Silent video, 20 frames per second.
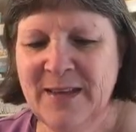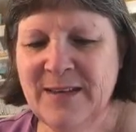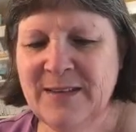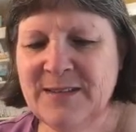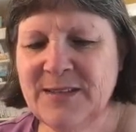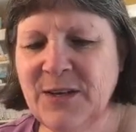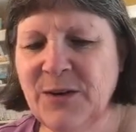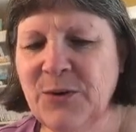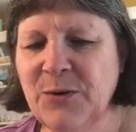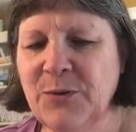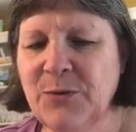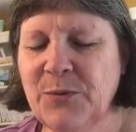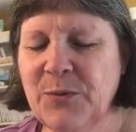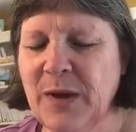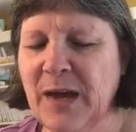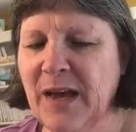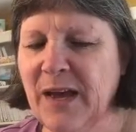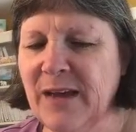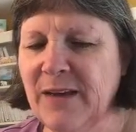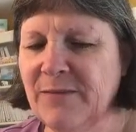So
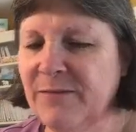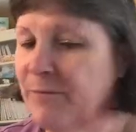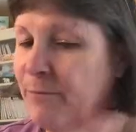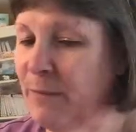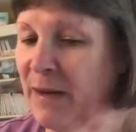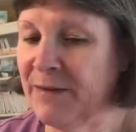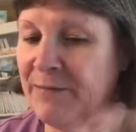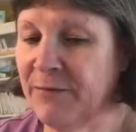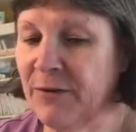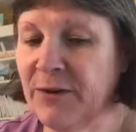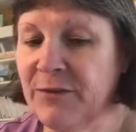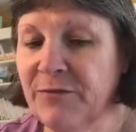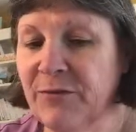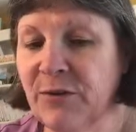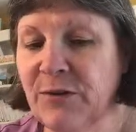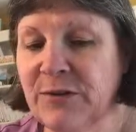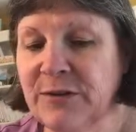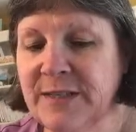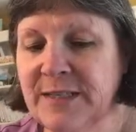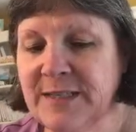my fun
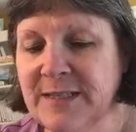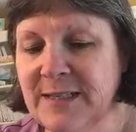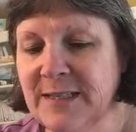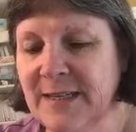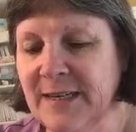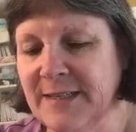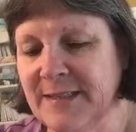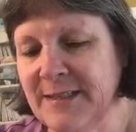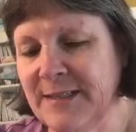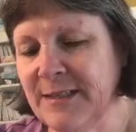fold is this.